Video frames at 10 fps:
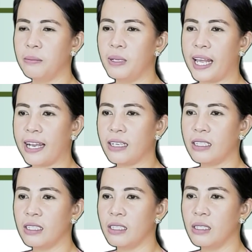black,
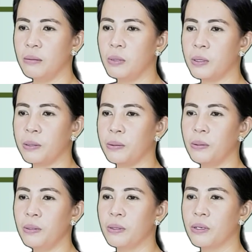
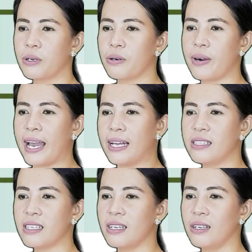blue,
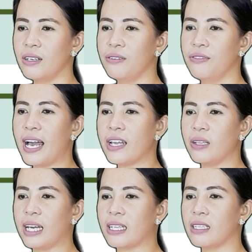red,
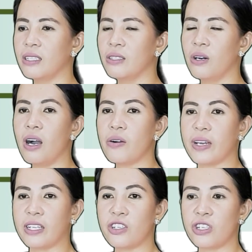violet,
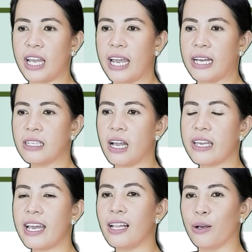orange, and
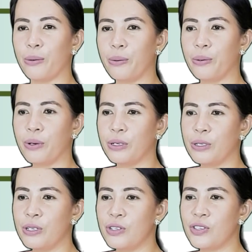yellow.
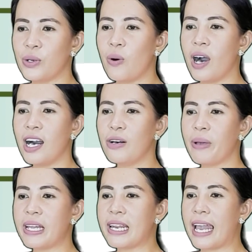So how
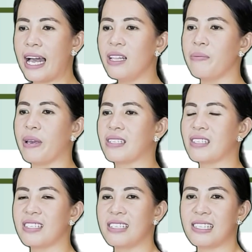many
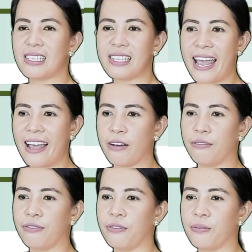elements does it have?